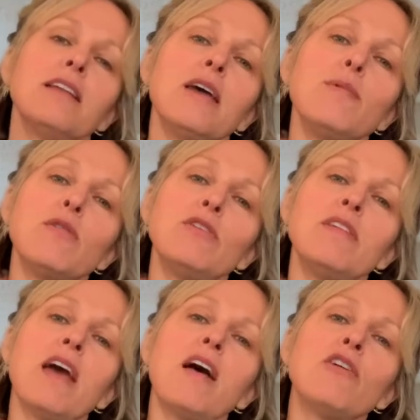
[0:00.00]
Coming over to
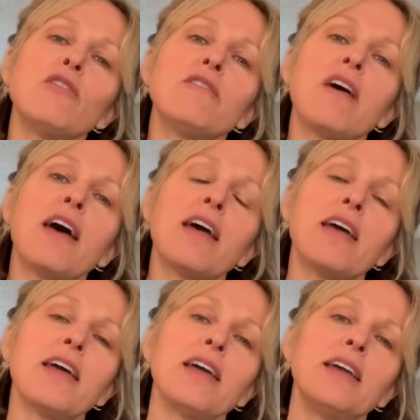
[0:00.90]
the other
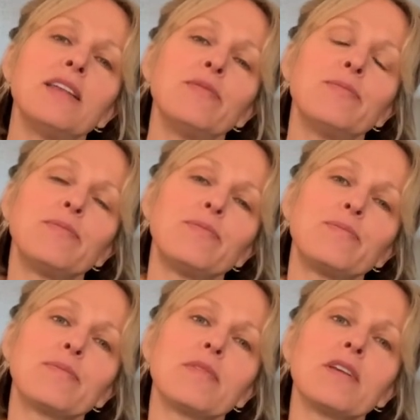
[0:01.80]
side,
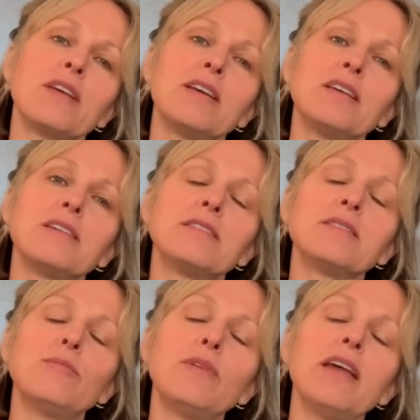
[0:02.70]

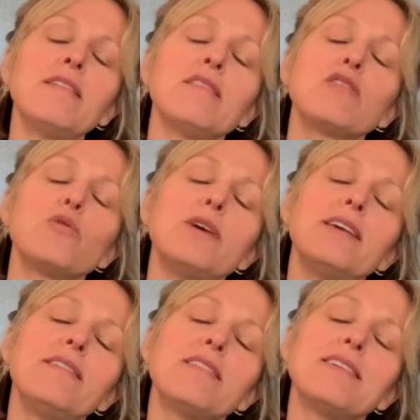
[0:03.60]
nice
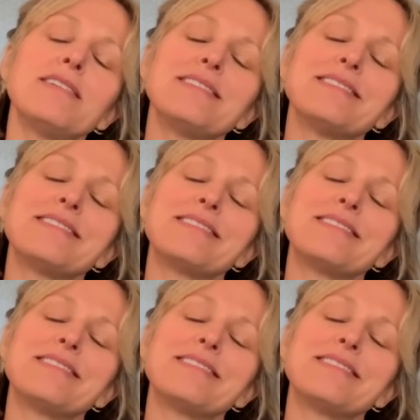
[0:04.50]
squeezes.